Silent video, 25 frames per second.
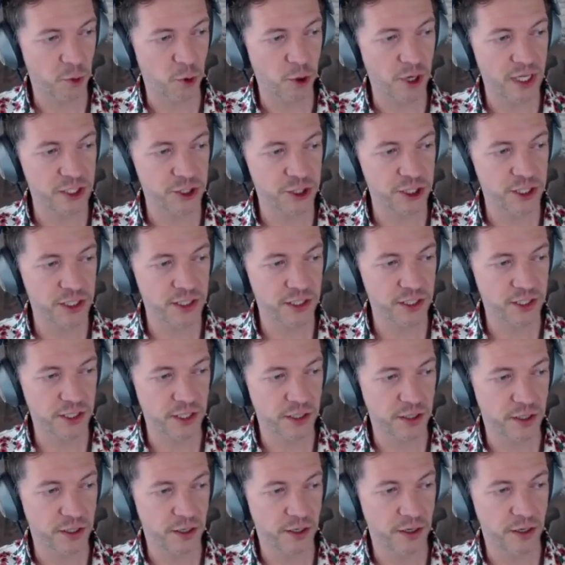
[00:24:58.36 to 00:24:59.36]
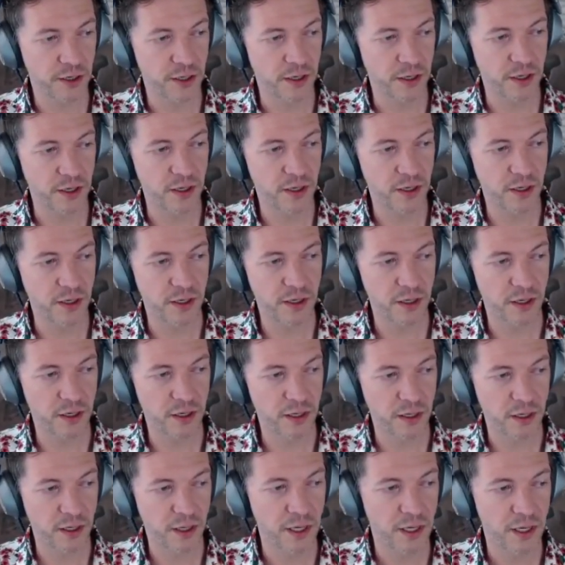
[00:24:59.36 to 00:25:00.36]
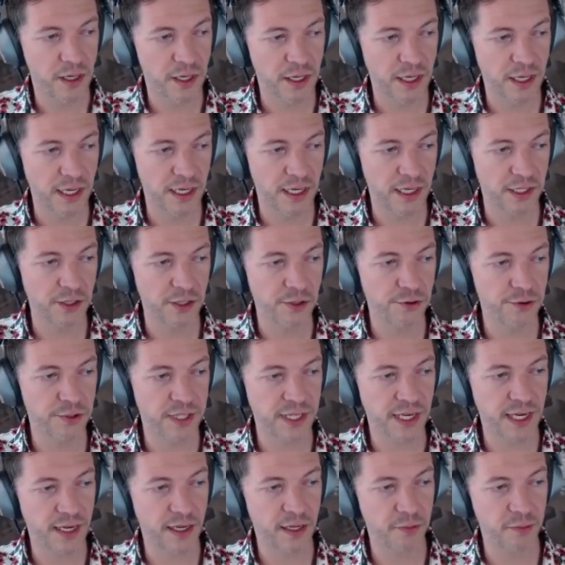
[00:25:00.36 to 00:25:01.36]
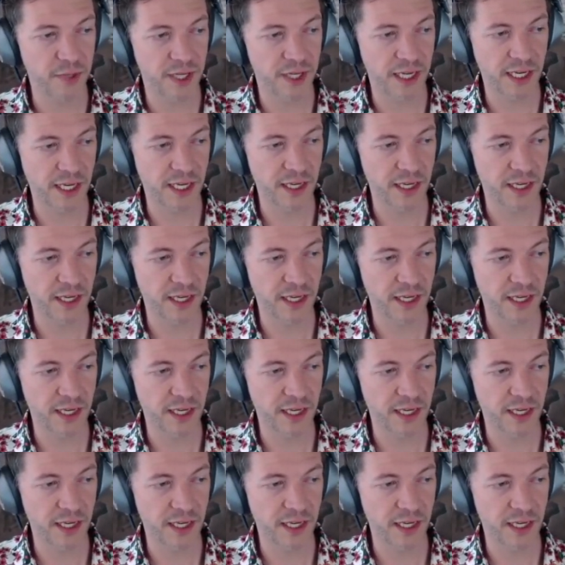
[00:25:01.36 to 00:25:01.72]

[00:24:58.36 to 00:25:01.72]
some questions. Can you tell